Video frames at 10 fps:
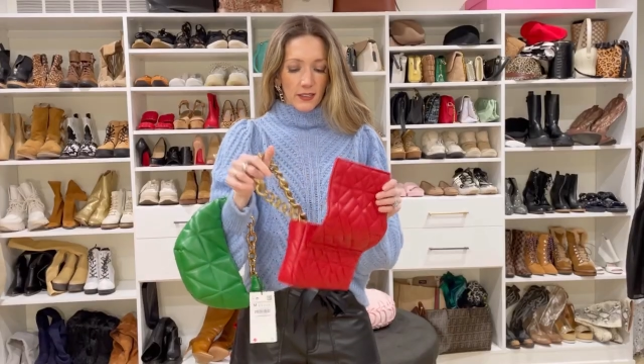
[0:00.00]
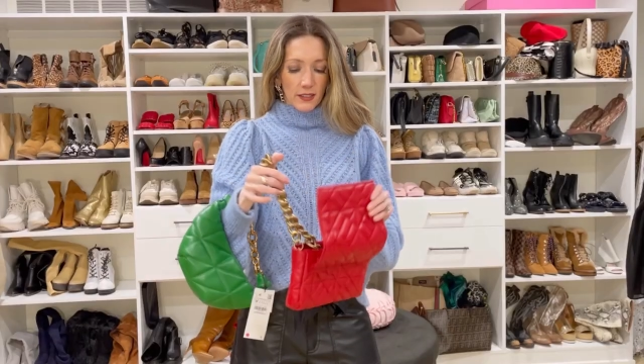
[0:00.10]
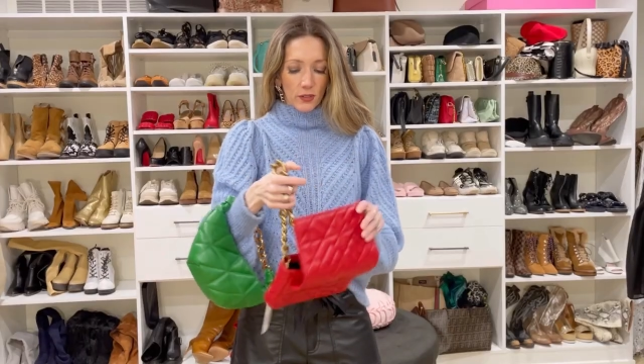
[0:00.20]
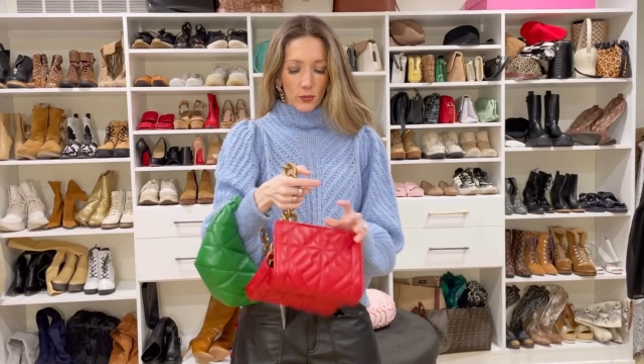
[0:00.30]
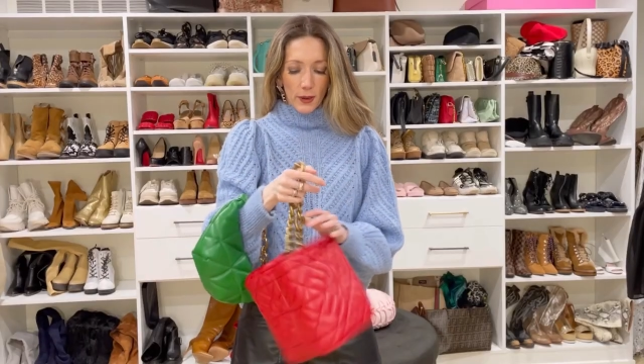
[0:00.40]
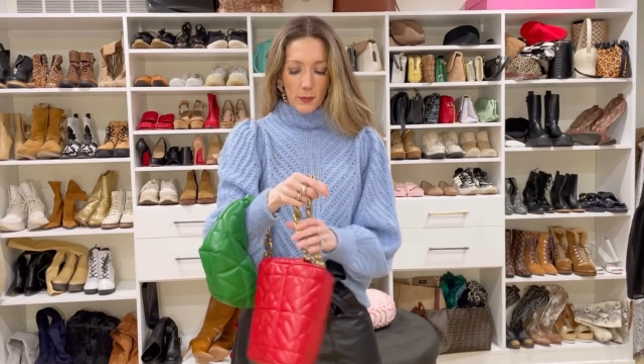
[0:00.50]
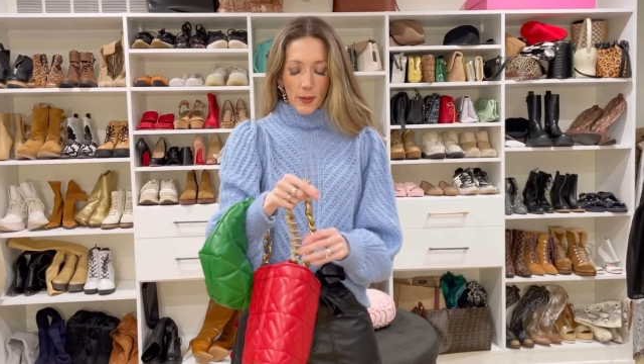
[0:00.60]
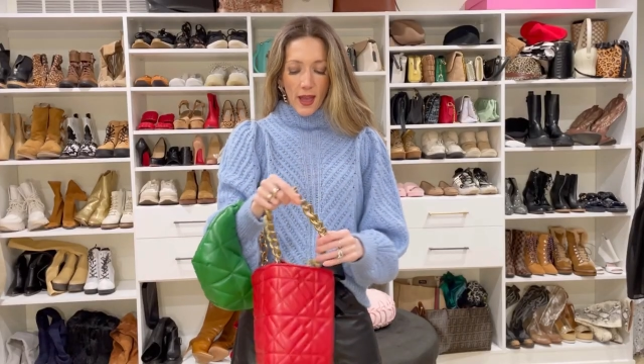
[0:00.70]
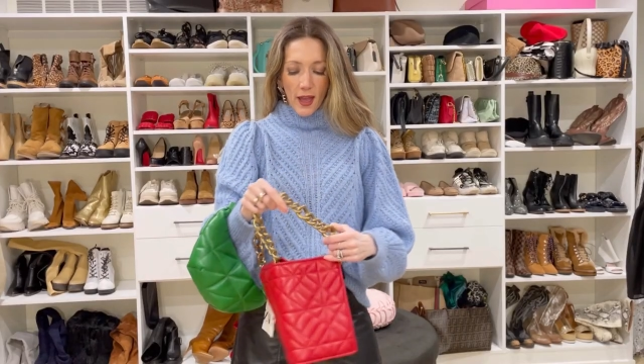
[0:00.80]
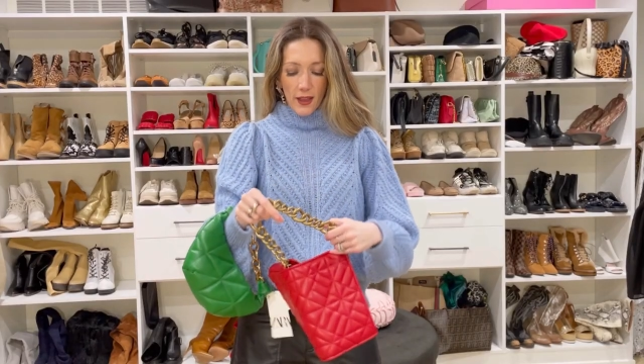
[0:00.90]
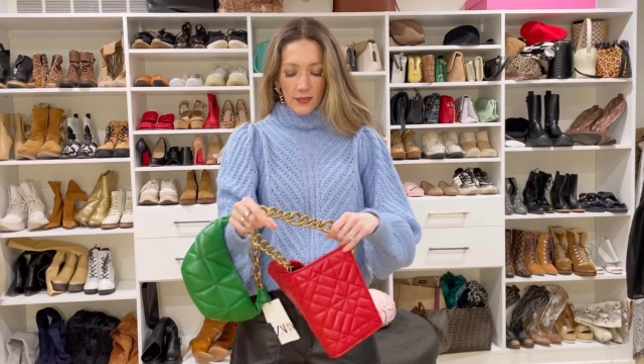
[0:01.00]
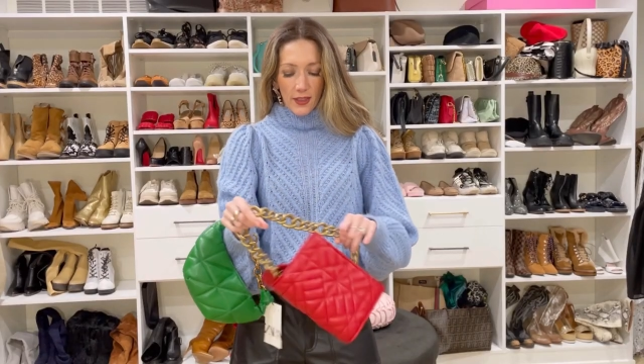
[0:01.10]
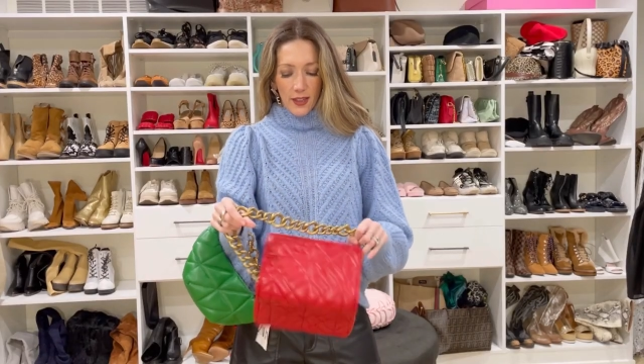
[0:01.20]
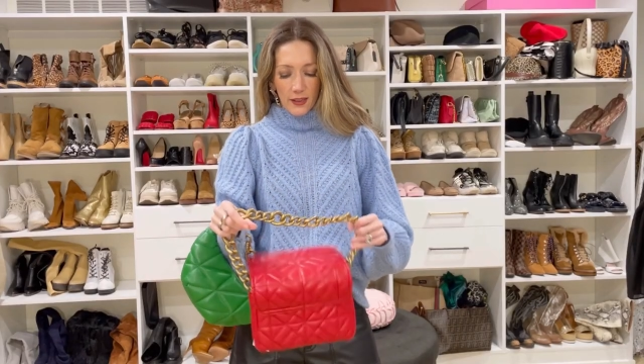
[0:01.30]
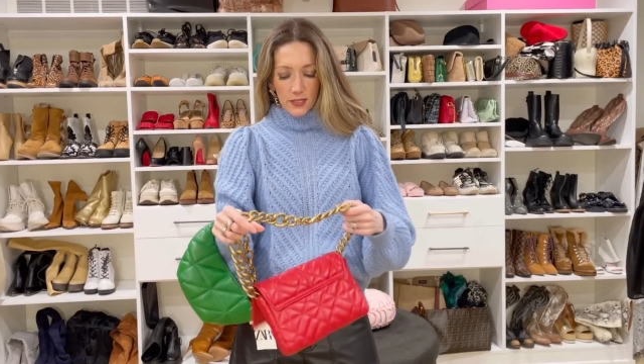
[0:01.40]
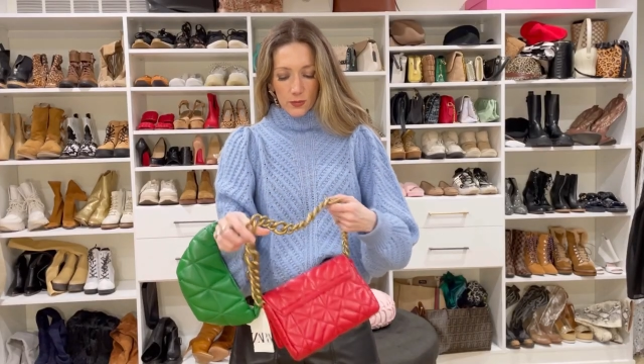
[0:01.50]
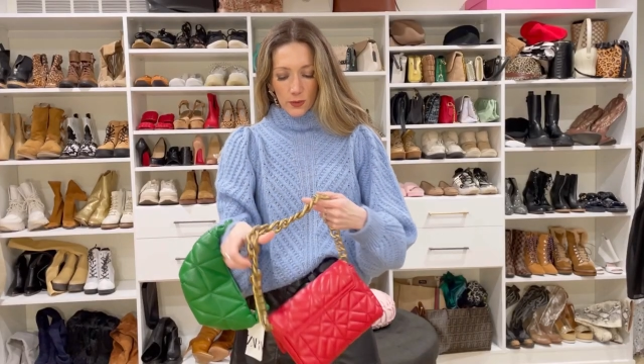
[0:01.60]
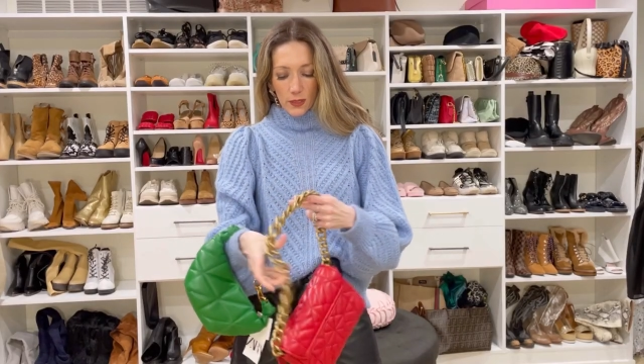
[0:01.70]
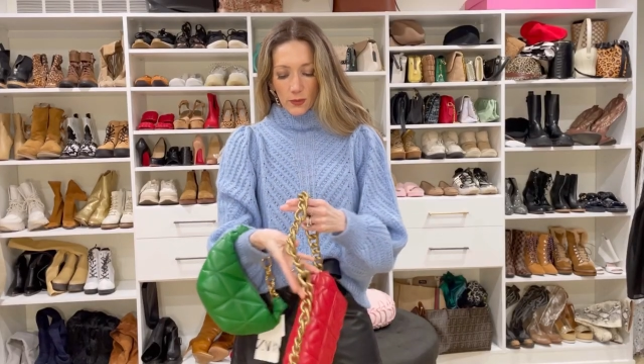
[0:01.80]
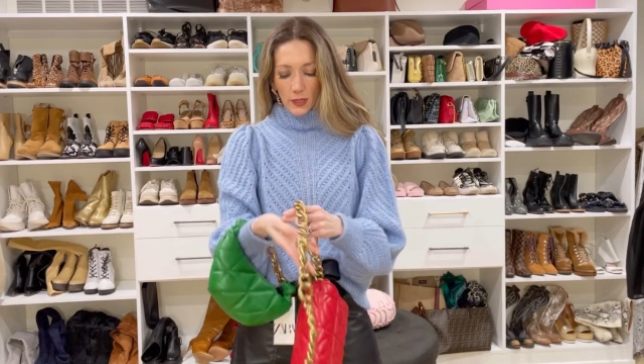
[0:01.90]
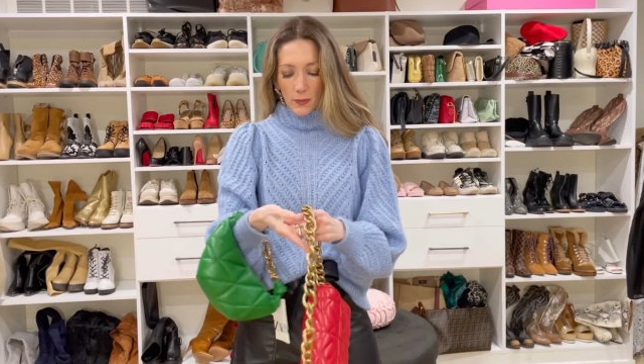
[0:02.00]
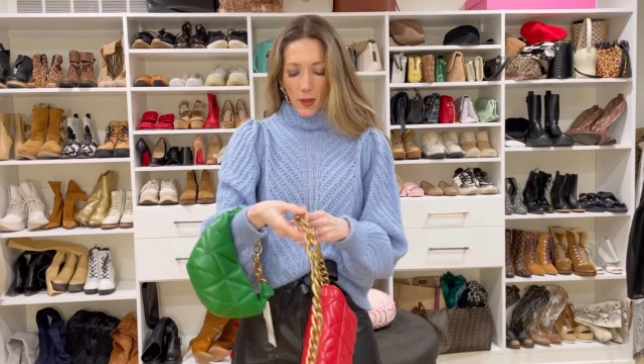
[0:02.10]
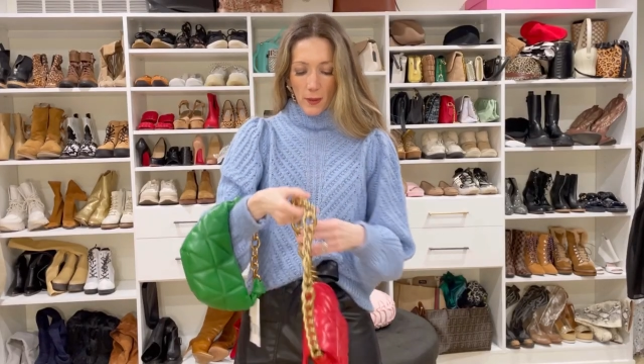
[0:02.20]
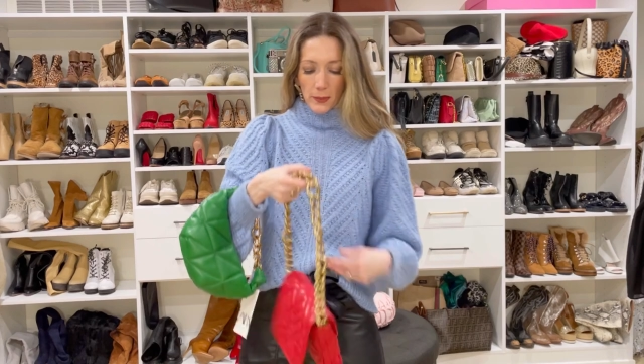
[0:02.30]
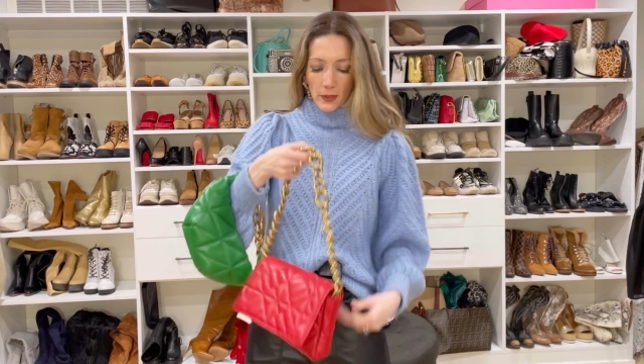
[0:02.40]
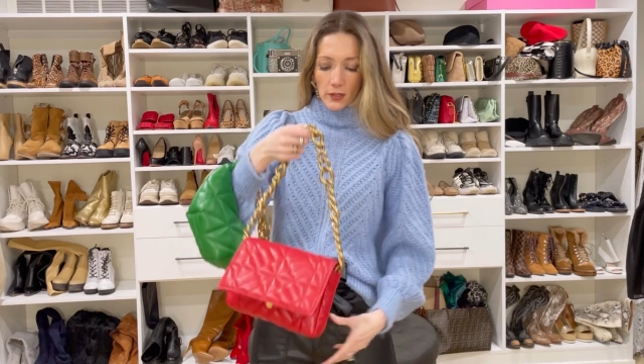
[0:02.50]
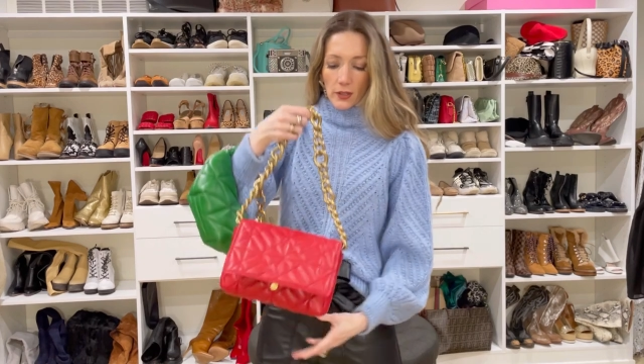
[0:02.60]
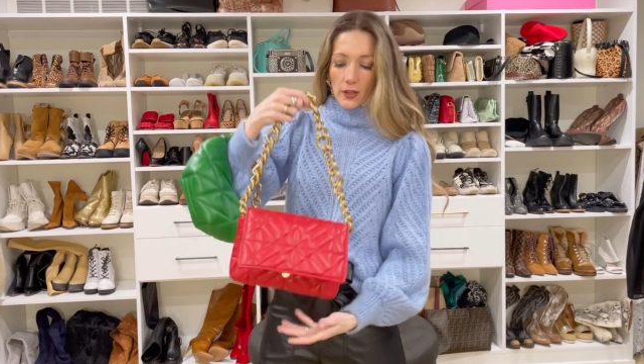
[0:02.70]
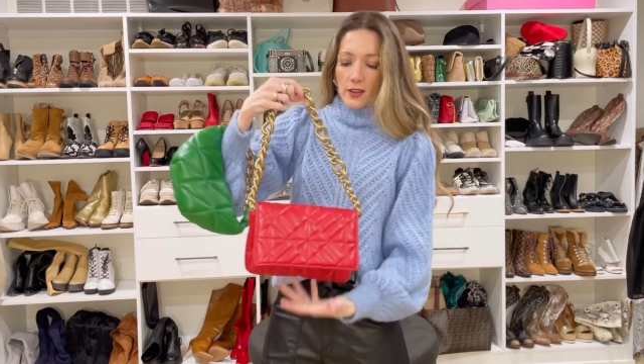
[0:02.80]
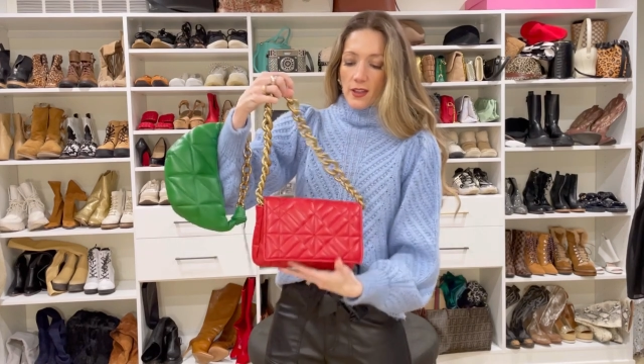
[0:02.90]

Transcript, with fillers: little red bag that is really, really popular.